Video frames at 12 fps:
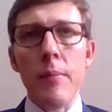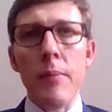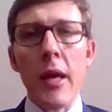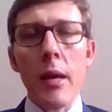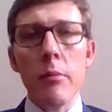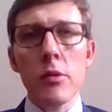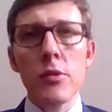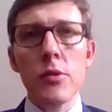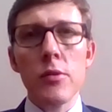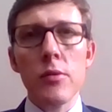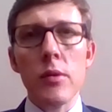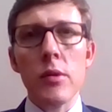be able
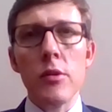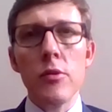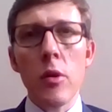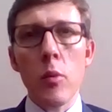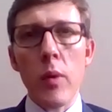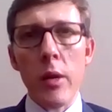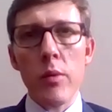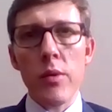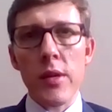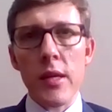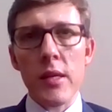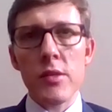to do away
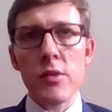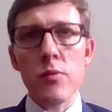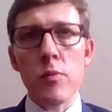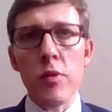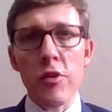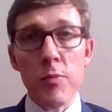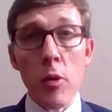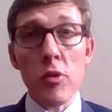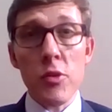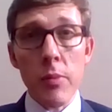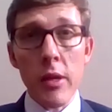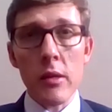with its
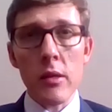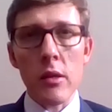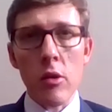responsibility,